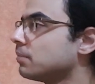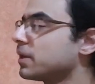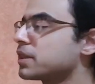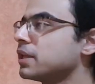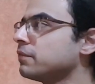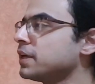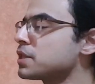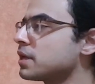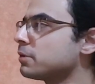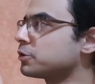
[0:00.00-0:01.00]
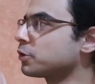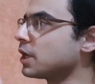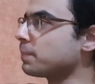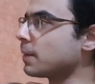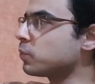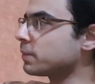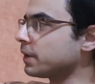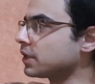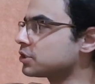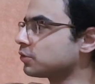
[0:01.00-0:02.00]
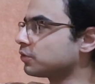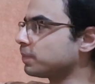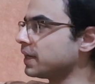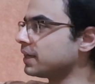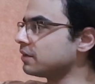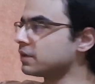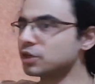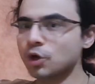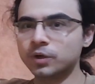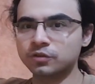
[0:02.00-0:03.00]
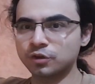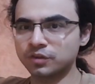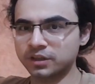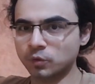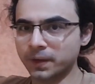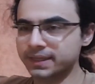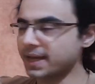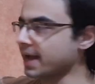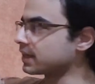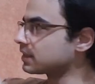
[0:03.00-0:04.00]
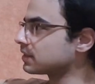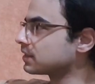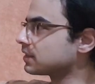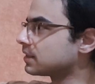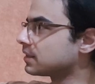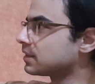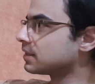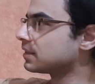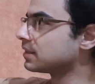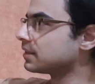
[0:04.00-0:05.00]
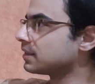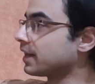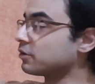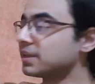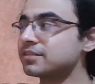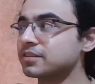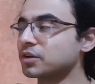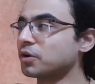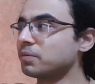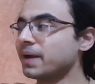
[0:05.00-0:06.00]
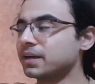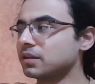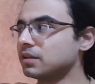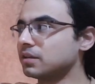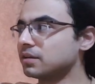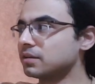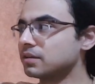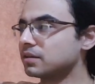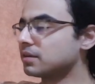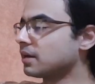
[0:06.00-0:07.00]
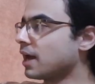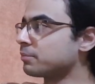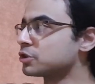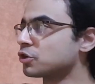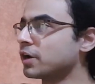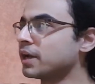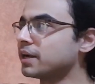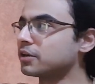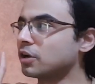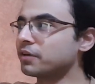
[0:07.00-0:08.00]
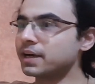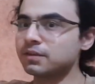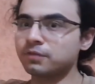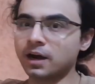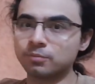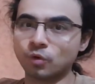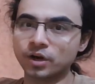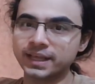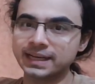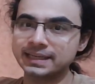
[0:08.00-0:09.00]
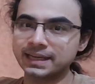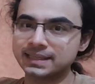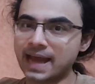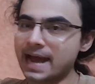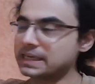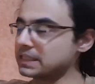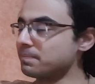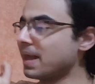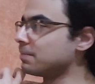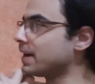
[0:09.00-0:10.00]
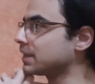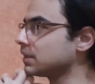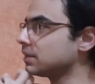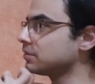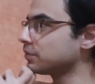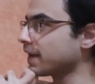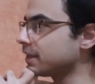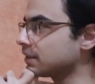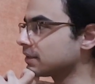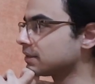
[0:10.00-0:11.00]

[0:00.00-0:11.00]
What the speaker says: But Silvity is able to keep up with Pikachu's speed, even though it's using a quick attack. Now, this is a good battle. I'm enjoying it already far more than I did that Melmetal fight.